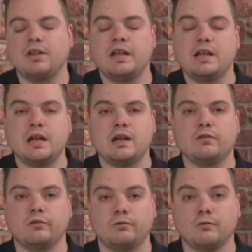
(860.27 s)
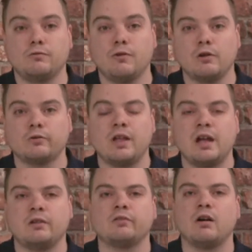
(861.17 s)
the first
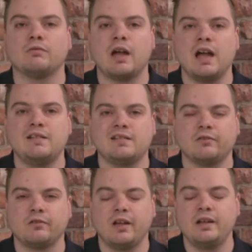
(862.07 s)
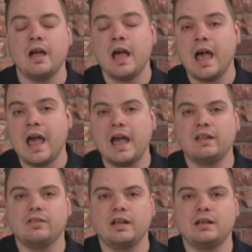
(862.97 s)
days of the HST
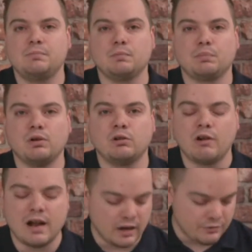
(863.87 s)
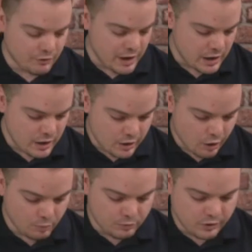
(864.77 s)
in the blue-grey livery
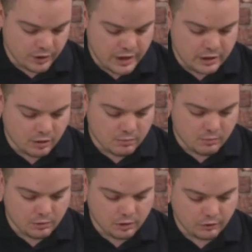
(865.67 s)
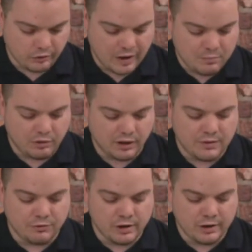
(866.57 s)
up to the co contemporary
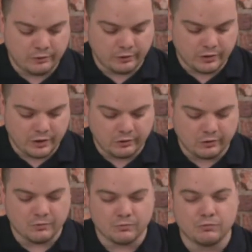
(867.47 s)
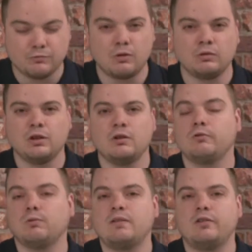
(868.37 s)
liveries. This is a full new
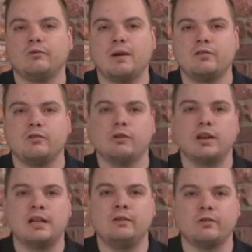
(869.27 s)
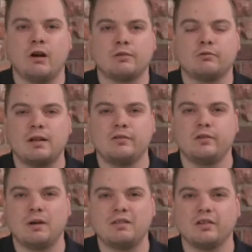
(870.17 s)
2020 release of a
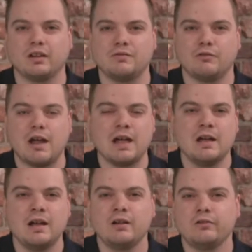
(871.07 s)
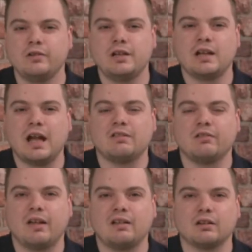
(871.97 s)
2020 livery, so you can
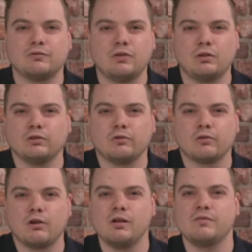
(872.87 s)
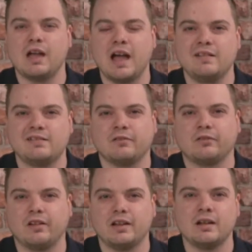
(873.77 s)
tell the full story of the
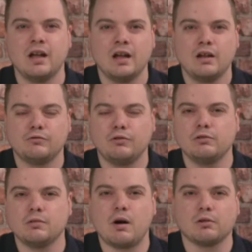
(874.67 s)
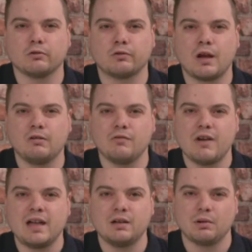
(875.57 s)
HST through the models that are
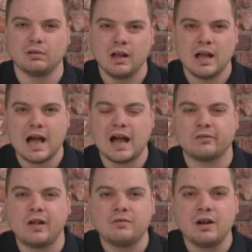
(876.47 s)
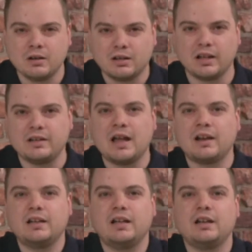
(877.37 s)
available. As ever, click that
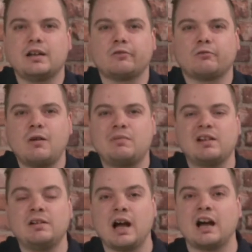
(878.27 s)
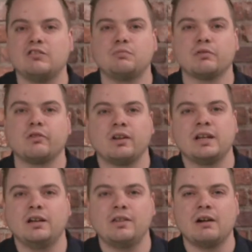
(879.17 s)
link in the description. I've put a
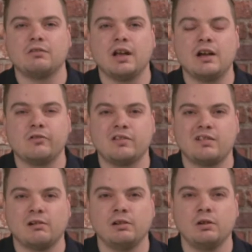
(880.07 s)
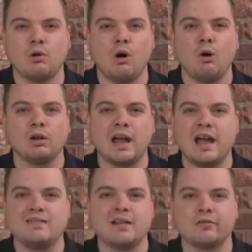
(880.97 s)
link down there to show you all the
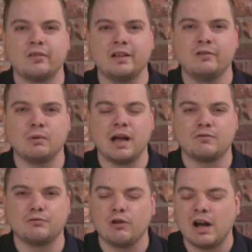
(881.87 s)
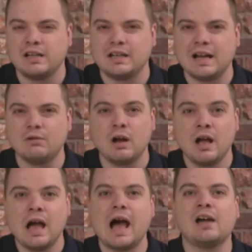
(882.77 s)
HSTs we have right now
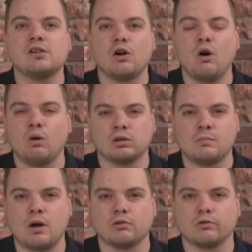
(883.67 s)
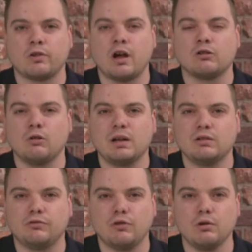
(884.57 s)
and all the models that are
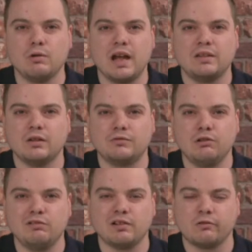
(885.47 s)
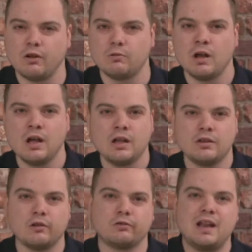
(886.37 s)
coming through in the future too.
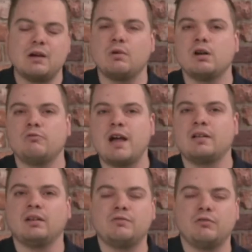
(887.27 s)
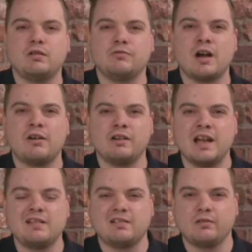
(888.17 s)
There's network rail liveried
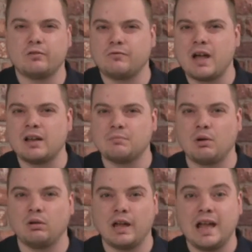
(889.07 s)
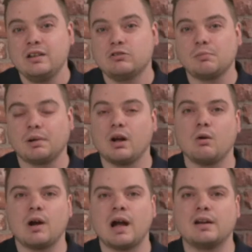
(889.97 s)
variations available in
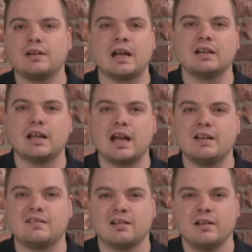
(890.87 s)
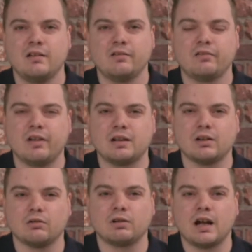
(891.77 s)
00 and N gauge to take a
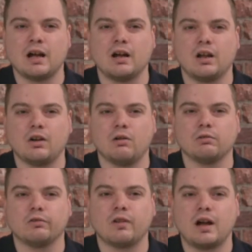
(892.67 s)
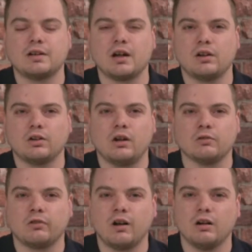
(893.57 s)
look at alongside a
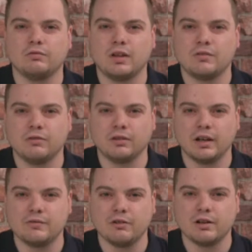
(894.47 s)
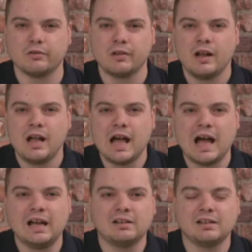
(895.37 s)
lot of different liveries.
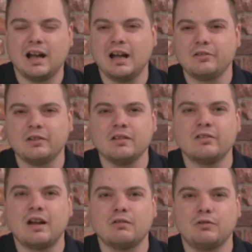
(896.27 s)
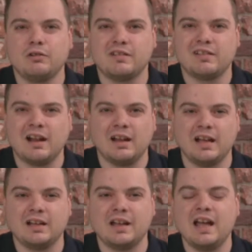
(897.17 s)
And as I can tell through the chat
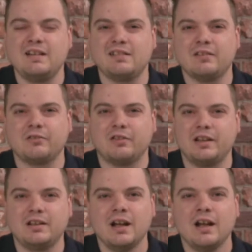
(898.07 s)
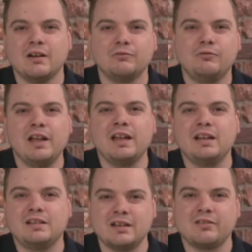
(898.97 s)
here, the HST
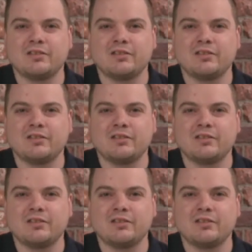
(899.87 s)
really did